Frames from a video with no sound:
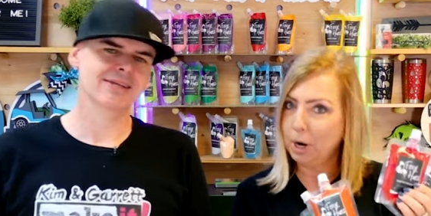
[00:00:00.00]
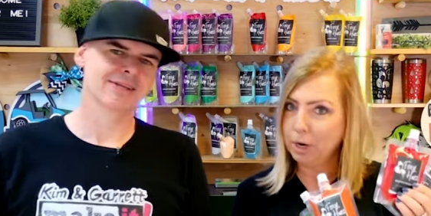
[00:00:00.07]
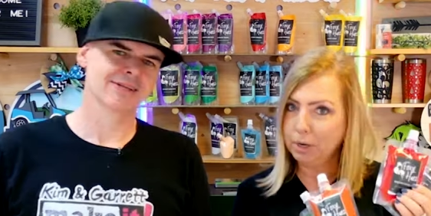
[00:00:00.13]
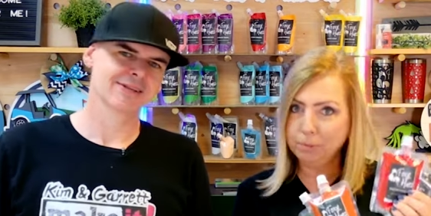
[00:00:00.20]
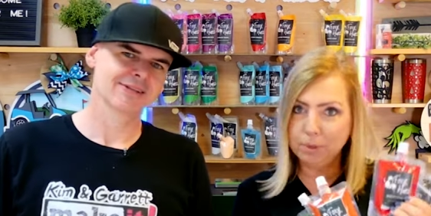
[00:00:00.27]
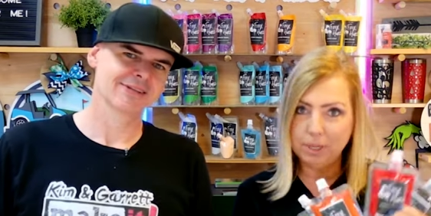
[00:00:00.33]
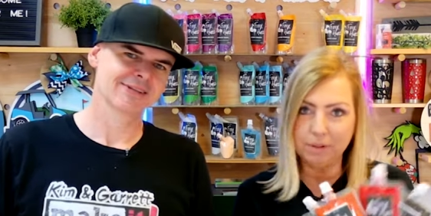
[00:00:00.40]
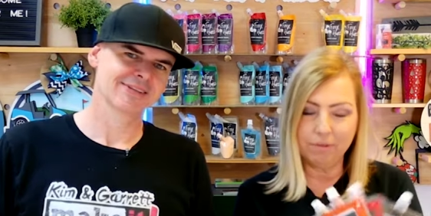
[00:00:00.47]
Speaker 1: the
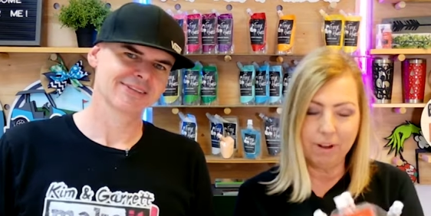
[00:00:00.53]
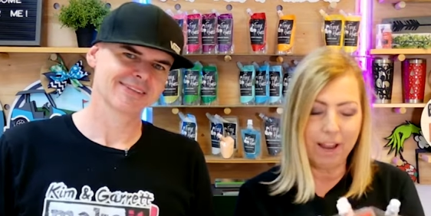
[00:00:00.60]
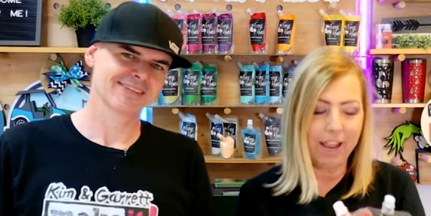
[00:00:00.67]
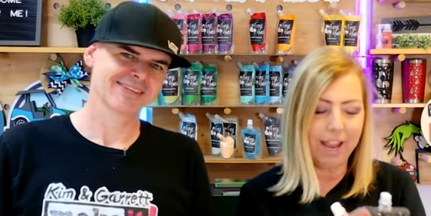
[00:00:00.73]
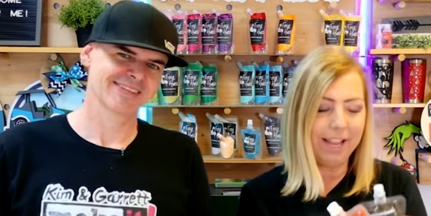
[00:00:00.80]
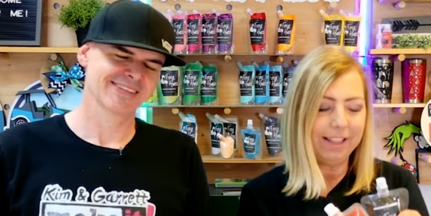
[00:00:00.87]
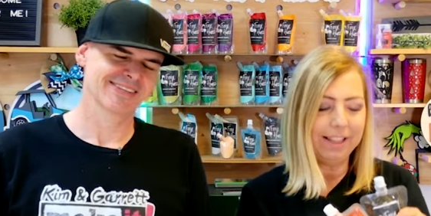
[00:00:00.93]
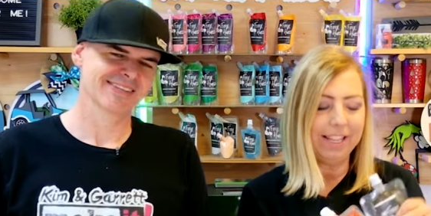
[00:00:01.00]
barnwood
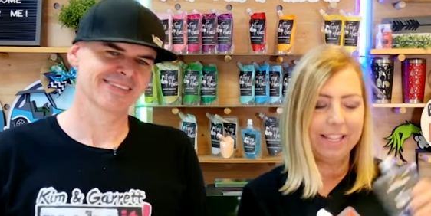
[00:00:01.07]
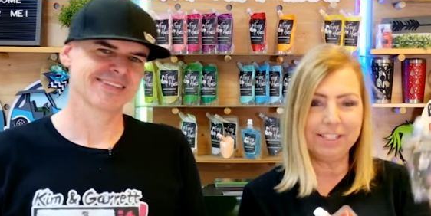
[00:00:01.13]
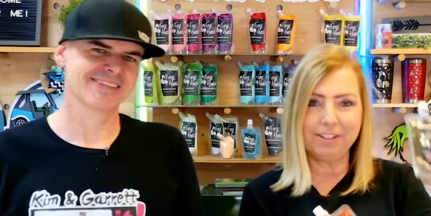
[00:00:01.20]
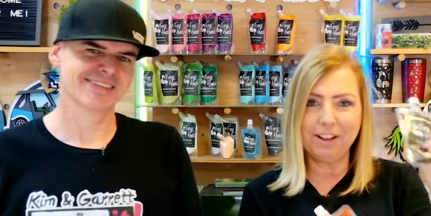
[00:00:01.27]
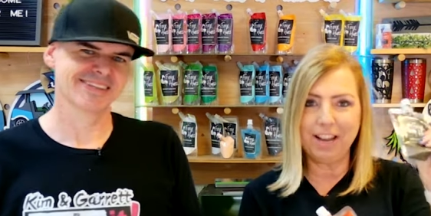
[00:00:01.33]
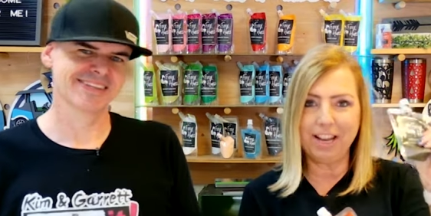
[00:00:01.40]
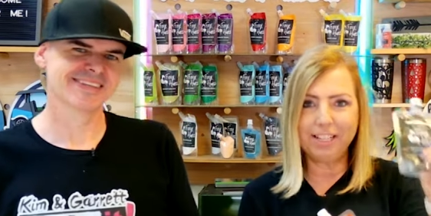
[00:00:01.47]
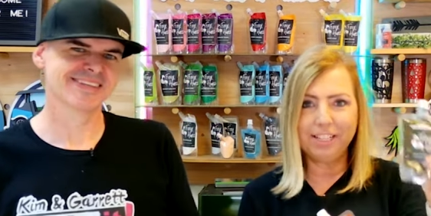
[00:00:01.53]
red.
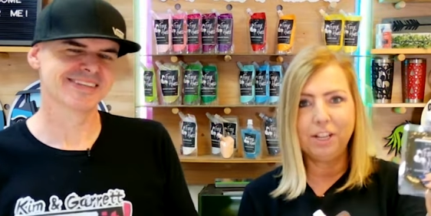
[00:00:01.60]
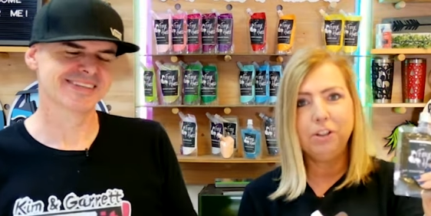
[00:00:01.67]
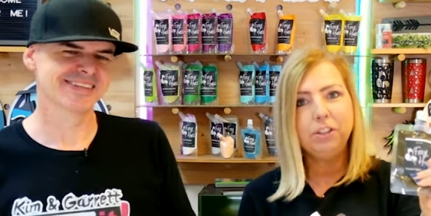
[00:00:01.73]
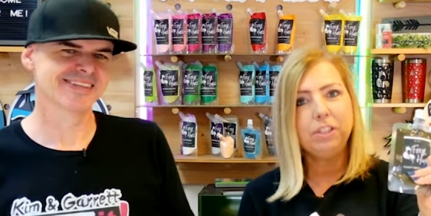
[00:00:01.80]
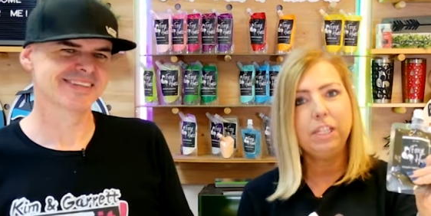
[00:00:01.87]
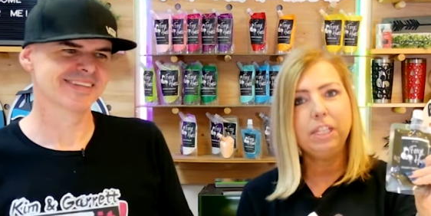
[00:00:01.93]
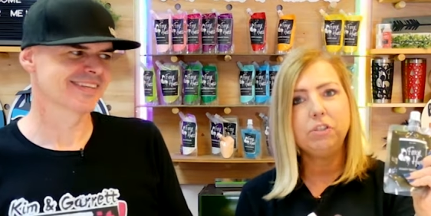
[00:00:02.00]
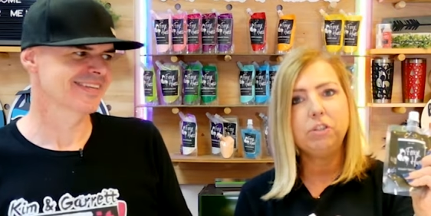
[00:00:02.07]
That's right.
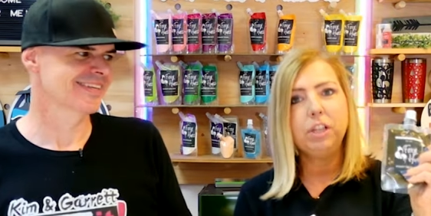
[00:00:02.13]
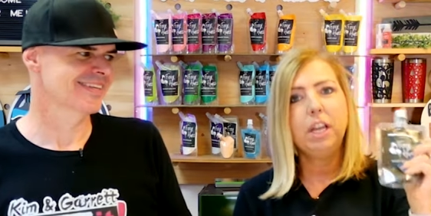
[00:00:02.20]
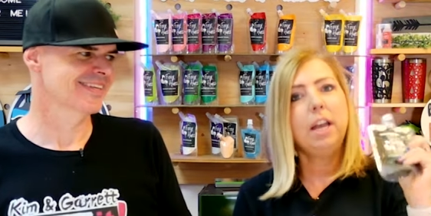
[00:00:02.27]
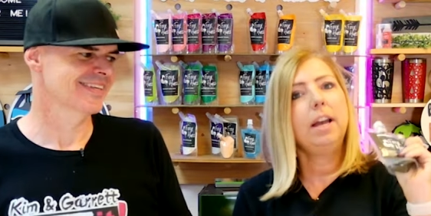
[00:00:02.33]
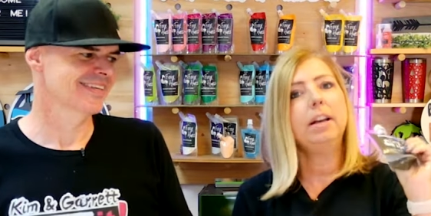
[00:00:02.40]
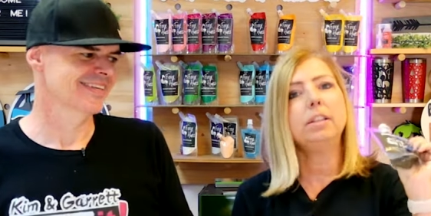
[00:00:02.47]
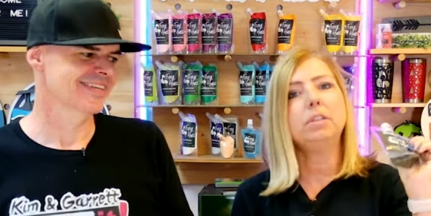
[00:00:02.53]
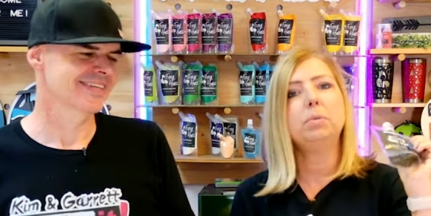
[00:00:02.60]
Toasty
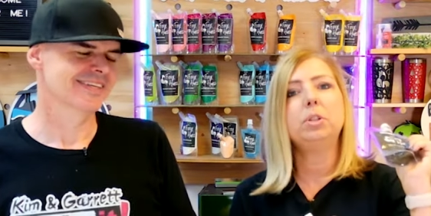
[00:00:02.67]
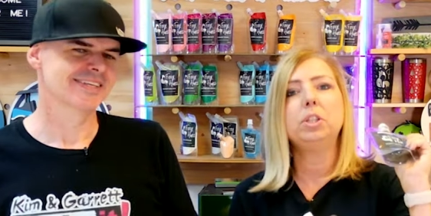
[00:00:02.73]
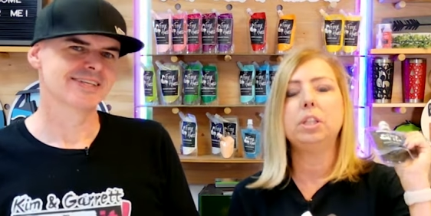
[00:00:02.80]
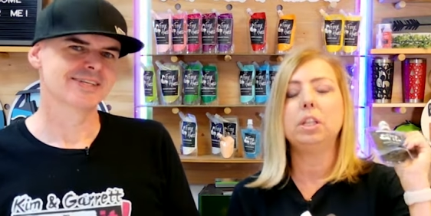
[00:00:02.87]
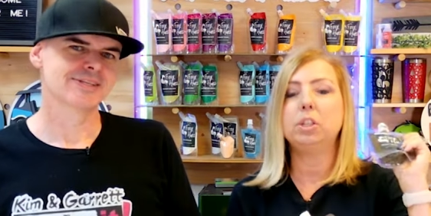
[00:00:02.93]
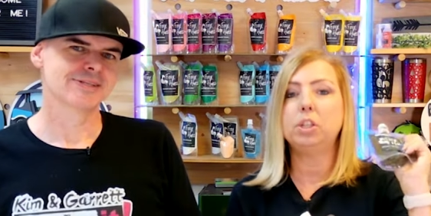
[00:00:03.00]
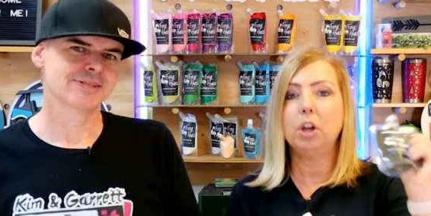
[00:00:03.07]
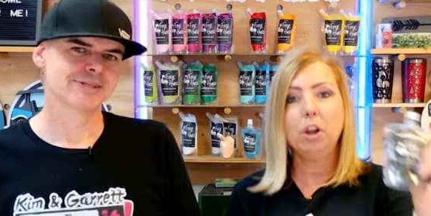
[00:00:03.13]
Treehouse, which
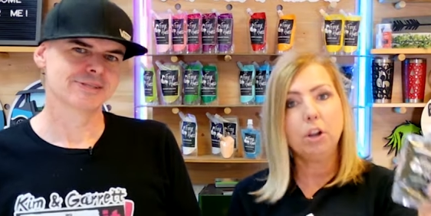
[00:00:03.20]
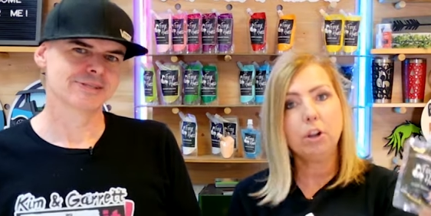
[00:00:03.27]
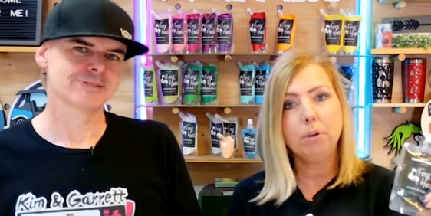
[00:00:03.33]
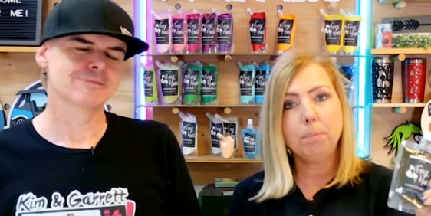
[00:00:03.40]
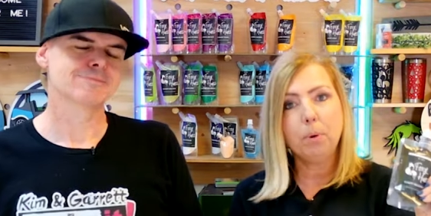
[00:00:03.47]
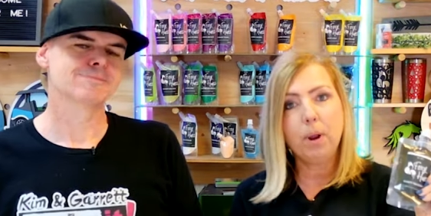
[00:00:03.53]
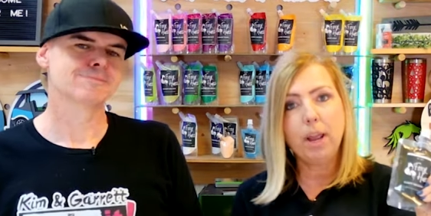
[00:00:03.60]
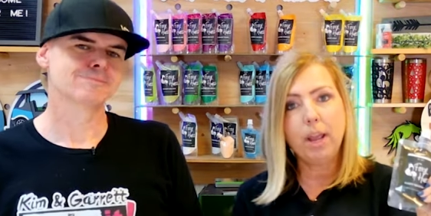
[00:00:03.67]
is a
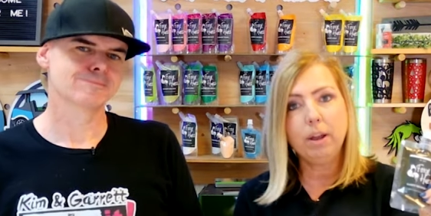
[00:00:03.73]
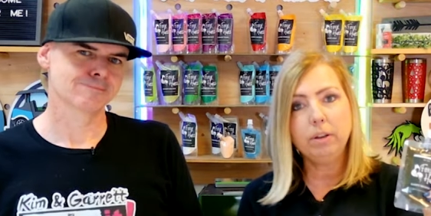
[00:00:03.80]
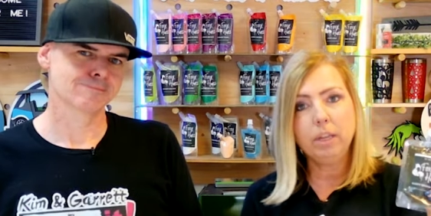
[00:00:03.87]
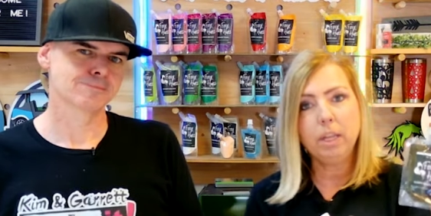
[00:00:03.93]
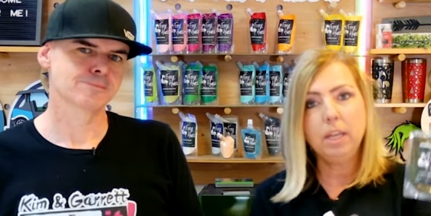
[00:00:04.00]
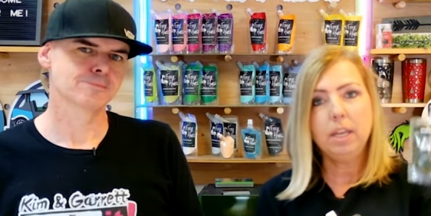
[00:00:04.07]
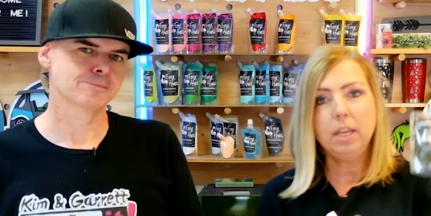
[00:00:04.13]
darker brown.